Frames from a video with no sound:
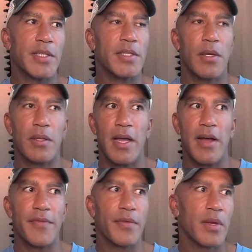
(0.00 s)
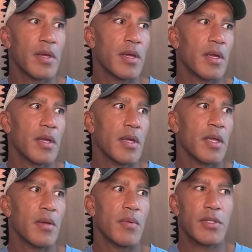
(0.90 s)
my CTO left
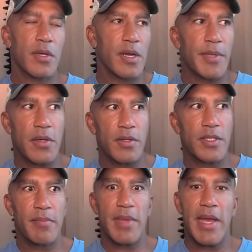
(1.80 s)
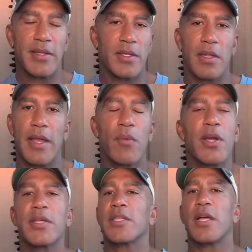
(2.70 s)
he went to a company called SynMax and they're like
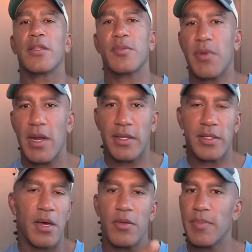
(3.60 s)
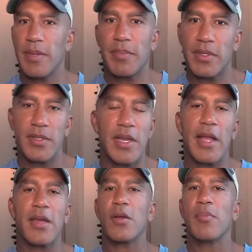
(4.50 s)
we're going to sell this product to other people because they're
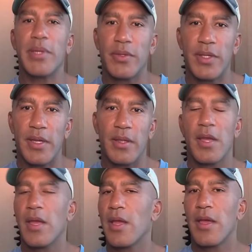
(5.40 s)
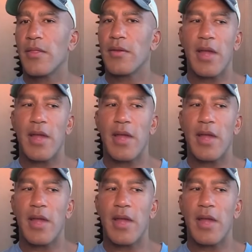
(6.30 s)
not going to go build it yeah.